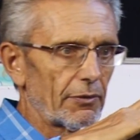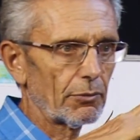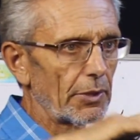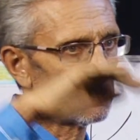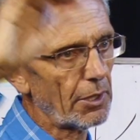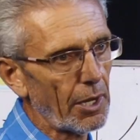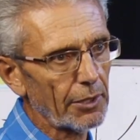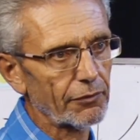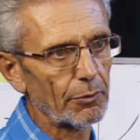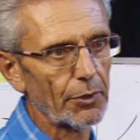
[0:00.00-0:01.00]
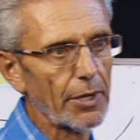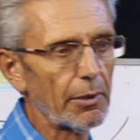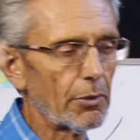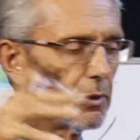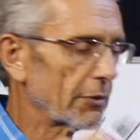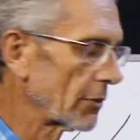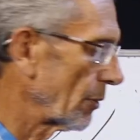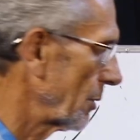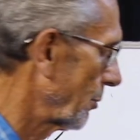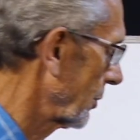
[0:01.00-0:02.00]
We had a lot from the neighbors, so
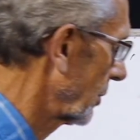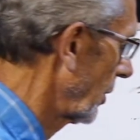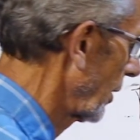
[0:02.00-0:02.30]
we put a lot